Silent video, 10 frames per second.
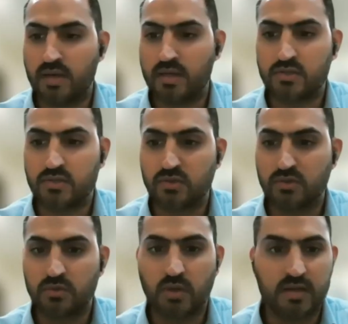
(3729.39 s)
would like to
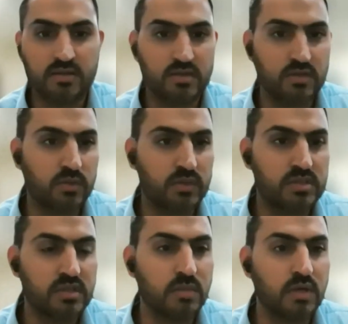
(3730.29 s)
answer your
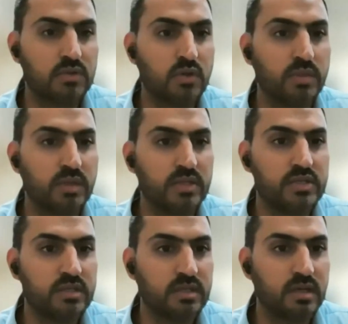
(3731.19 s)
question about
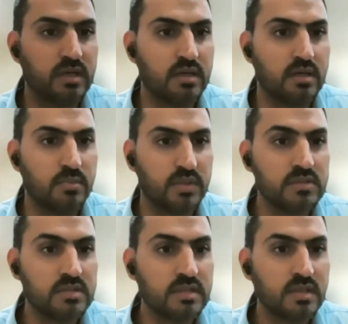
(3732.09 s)
combination uh,
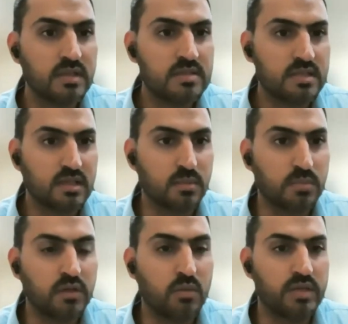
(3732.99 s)
pills, single
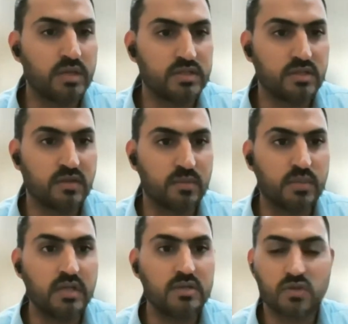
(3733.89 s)
pill combination
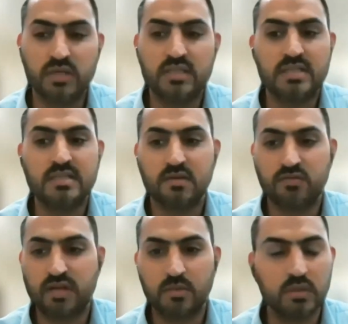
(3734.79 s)
therapy. So it is
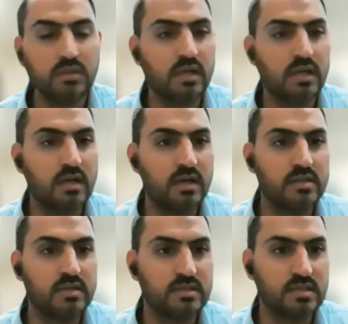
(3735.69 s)
available uh,
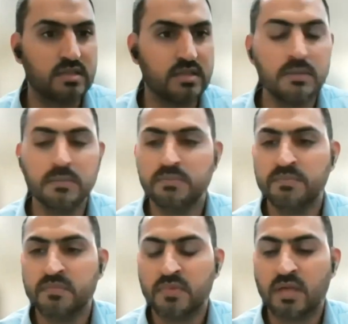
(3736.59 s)
in Tanzania,
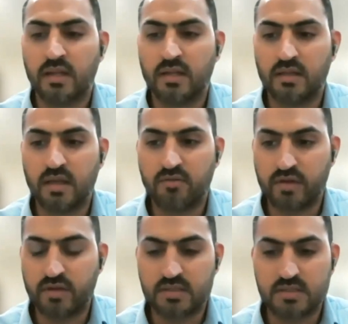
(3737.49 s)
and there are
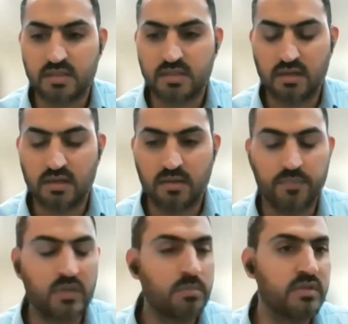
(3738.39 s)
various uh,
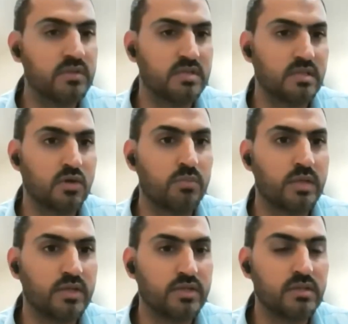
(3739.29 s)
pills in
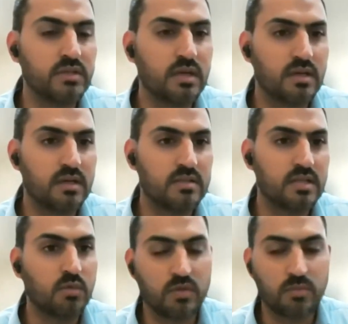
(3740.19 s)
combination. Uh,
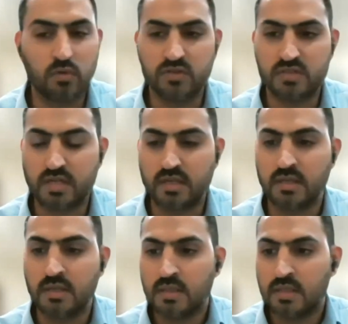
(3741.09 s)
some of them
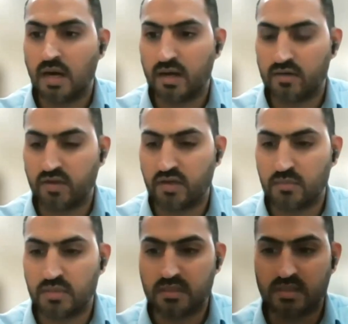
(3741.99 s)
obviously are
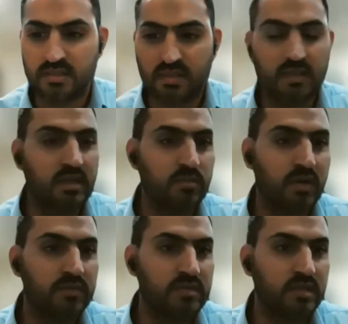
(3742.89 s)
available in the state and
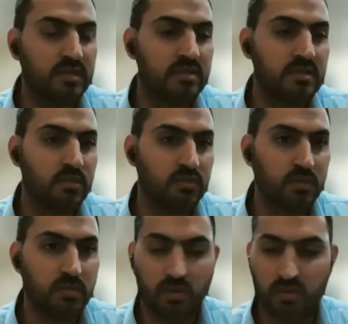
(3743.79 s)
private sector, and some of
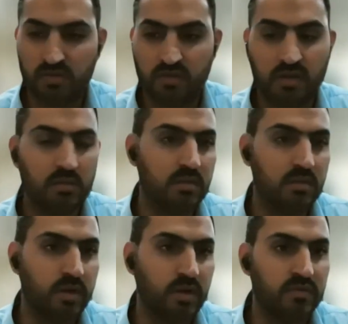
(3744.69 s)
them are only available in
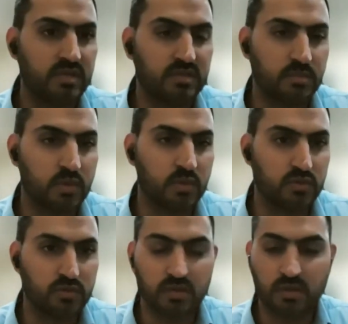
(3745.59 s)
the private sector
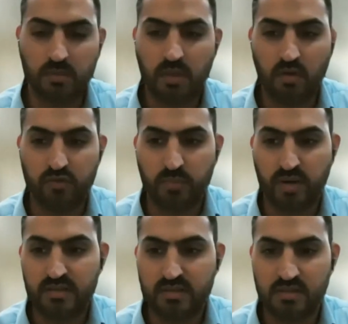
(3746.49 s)
because of the of the
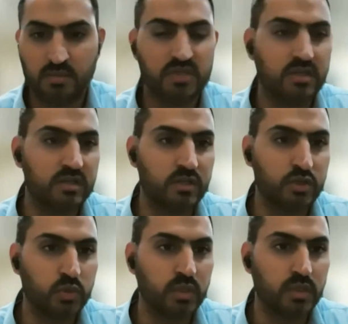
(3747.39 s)
price, especially the
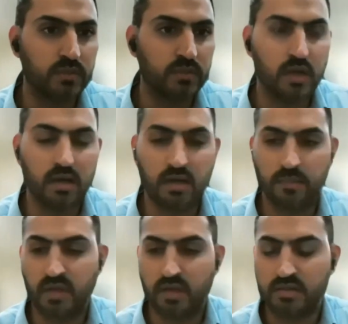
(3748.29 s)
newer
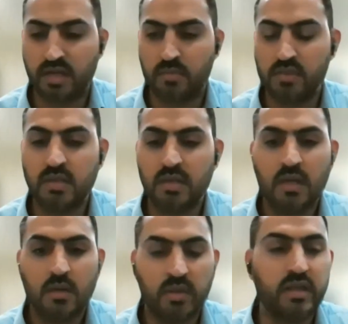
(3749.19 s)
um, uh, tablets.
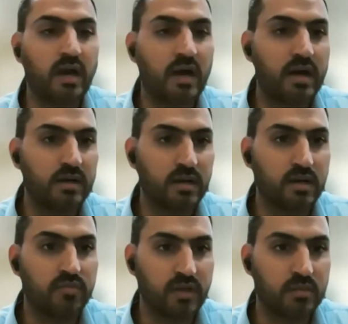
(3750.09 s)
But they are
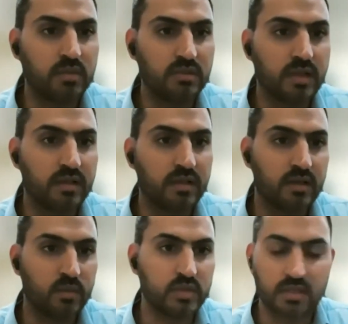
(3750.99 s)
available, and
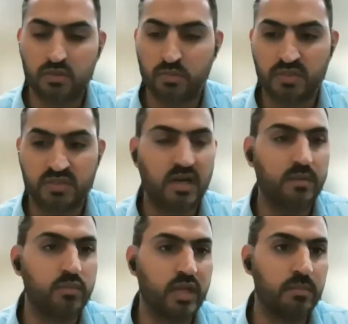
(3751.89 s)
uh, we tend to
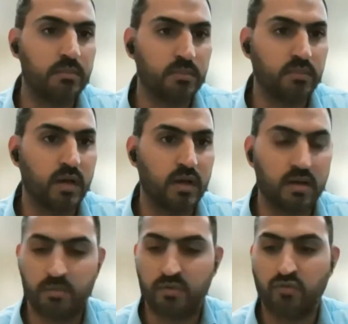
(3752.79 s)
prescribe them
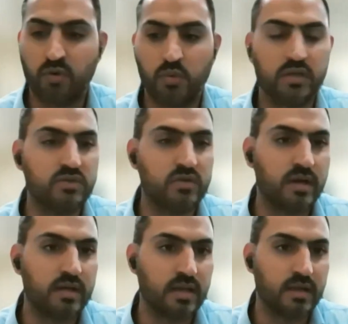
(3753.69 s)
uh, before we
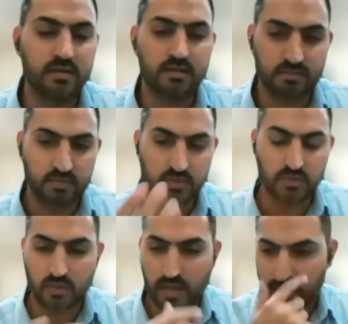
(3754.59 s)
try and, you
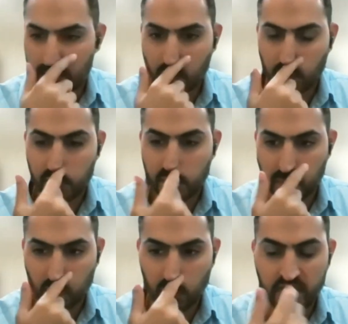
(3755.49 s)
know, add more
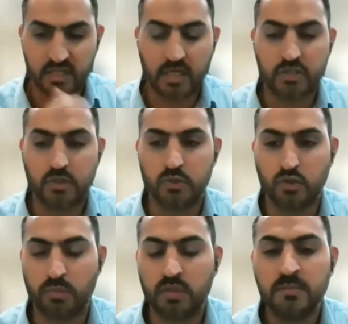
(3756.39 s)
more medication on
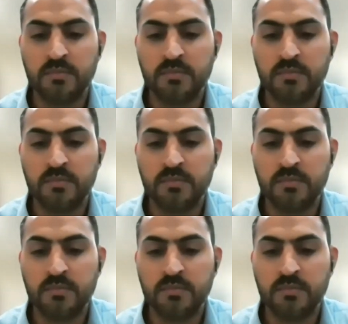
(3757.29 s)
top.